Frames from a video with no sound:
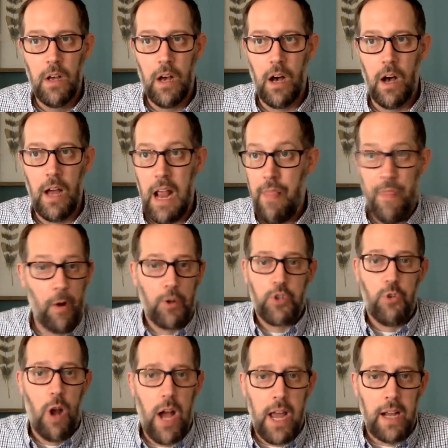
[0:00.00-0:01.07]
And they're
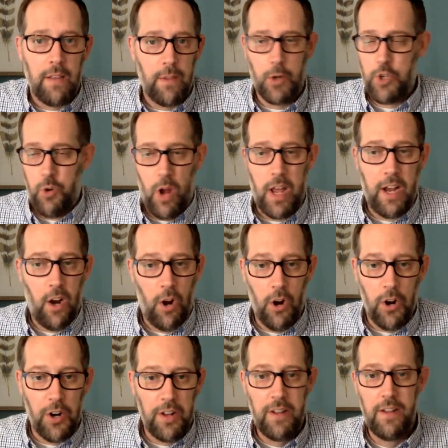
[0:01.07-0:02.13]
trying
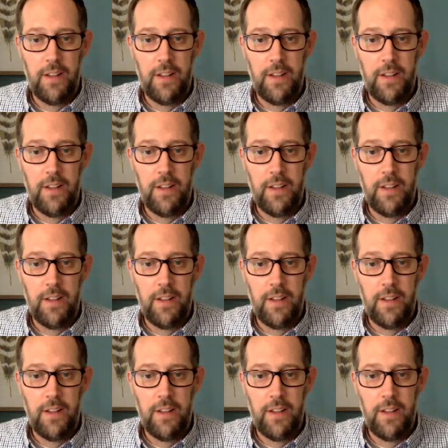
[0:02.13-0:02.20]
hard.